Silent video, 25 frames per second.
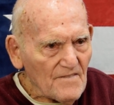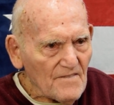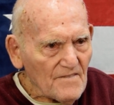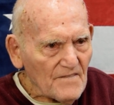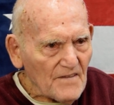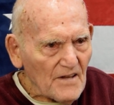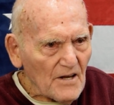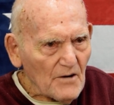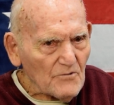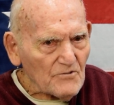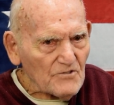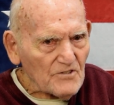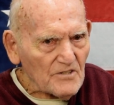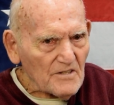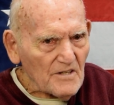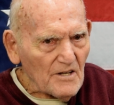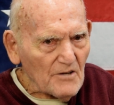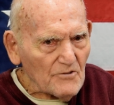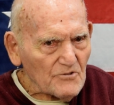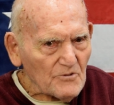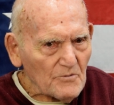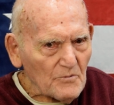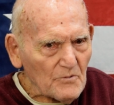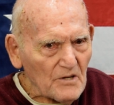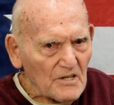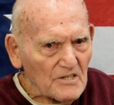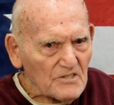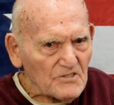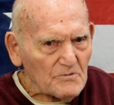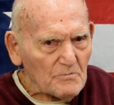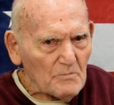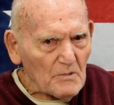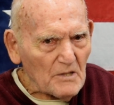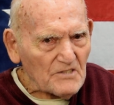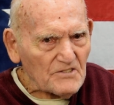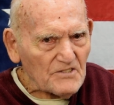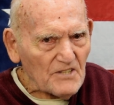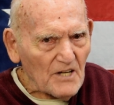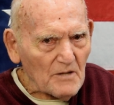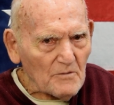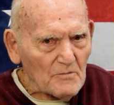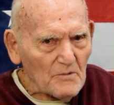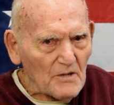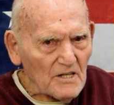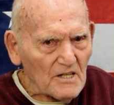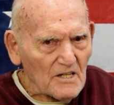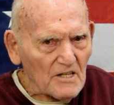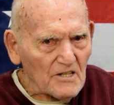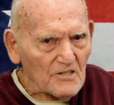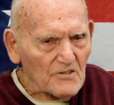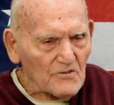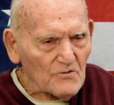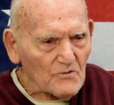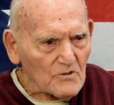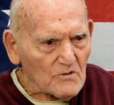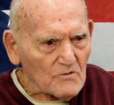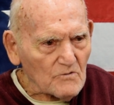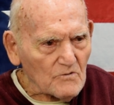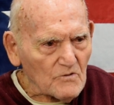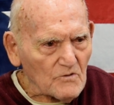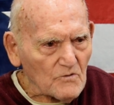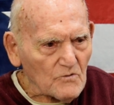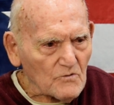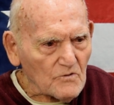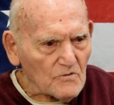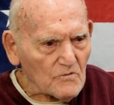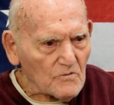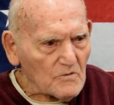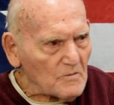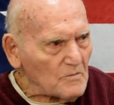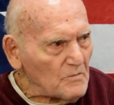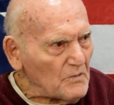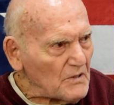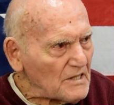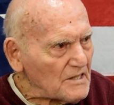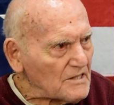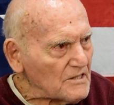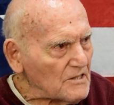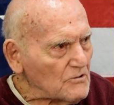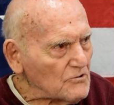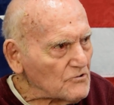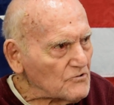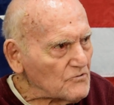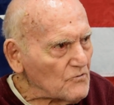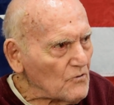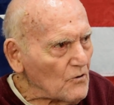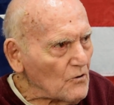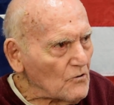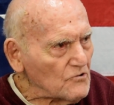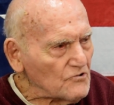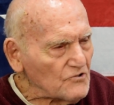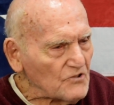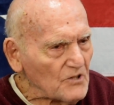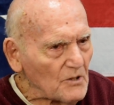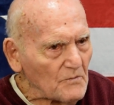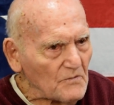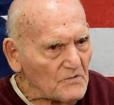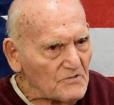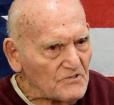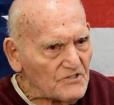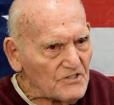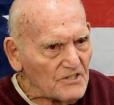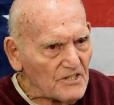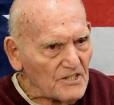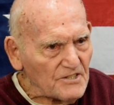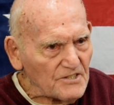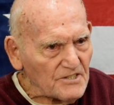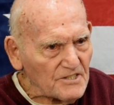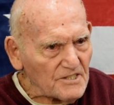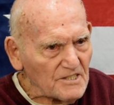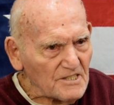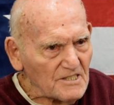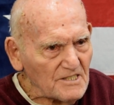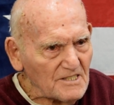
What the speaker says: That was the best time of my life, we were picking those rolls up on Sunday.